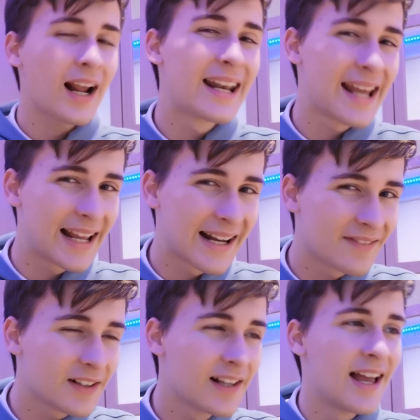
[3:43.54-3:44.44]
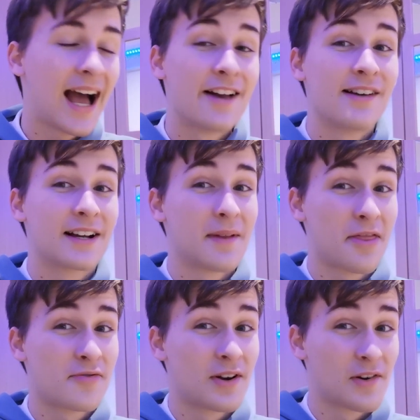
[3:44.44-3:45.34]
At A level, I'd
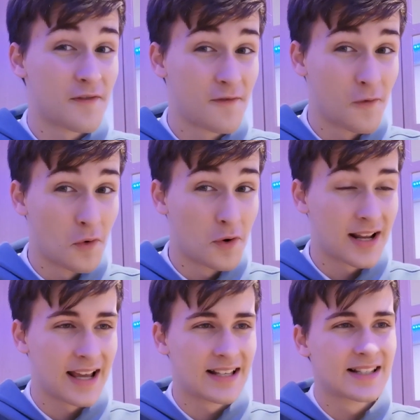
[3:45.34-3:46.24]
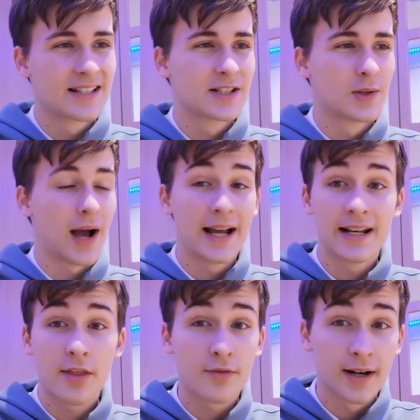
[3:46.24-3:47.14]
recommend 3 or 4 days. So I
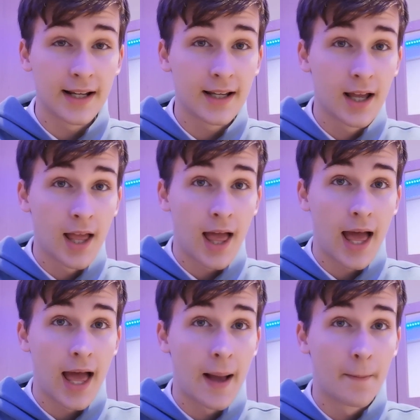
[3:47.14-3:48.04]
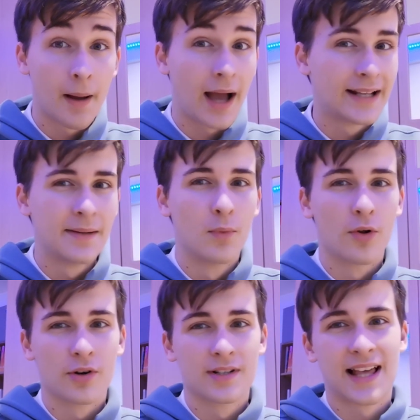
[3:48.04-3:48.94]
did 3. I did
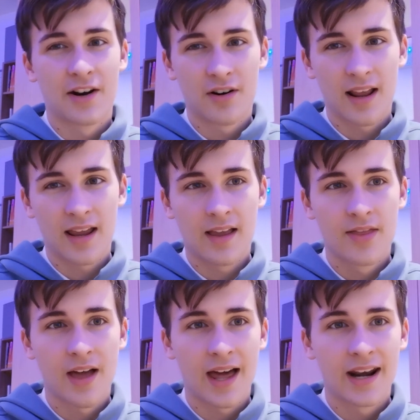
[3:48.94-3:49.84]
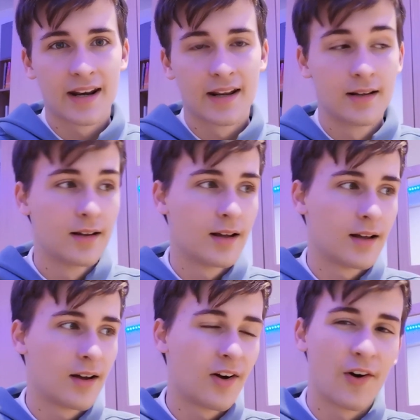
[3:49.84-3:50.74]
more on Saturday than
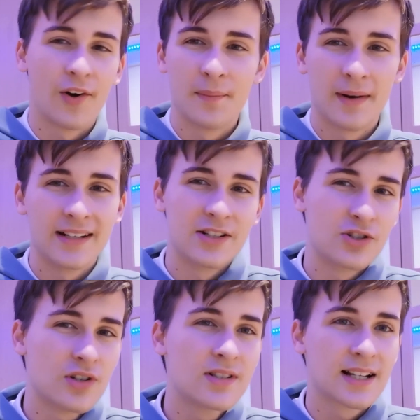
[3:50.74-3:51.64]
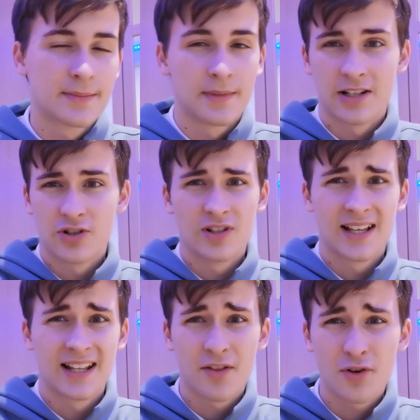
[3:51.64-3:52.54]
on Monday and Tuesday, because Monday and
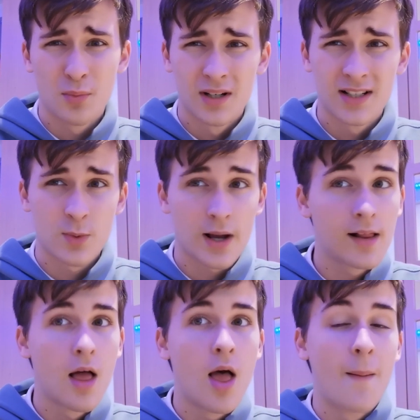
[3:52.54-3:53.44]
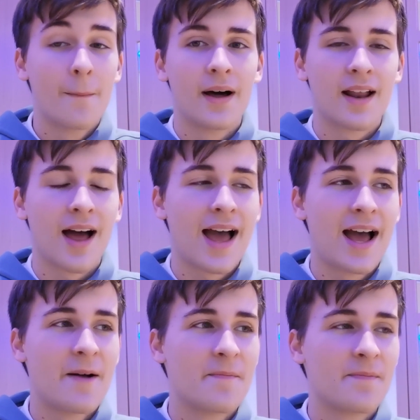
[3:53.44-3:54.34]
Tuesday I had other homeworks as well, but
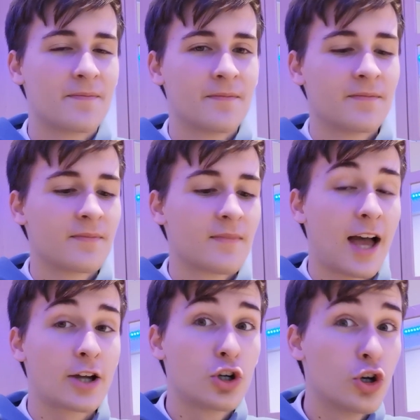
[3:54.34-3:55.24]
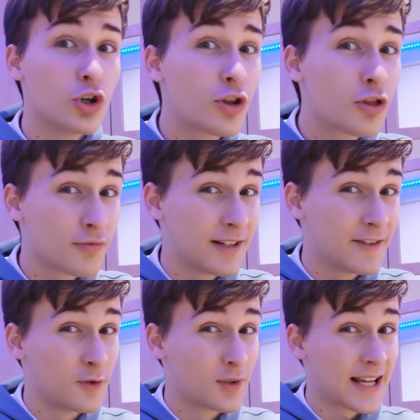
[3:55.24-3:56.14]
a good 3
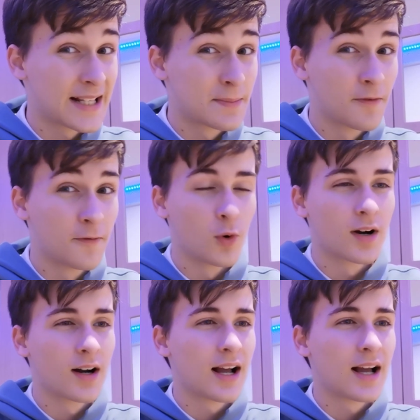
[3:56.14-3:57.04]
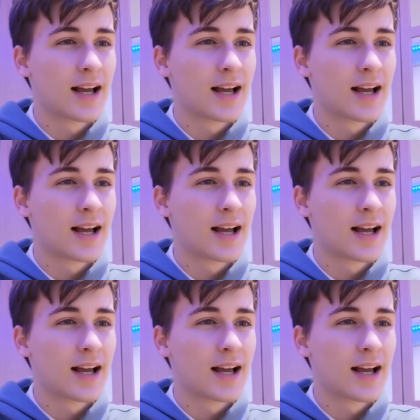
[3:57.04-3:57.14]
to 4 days before,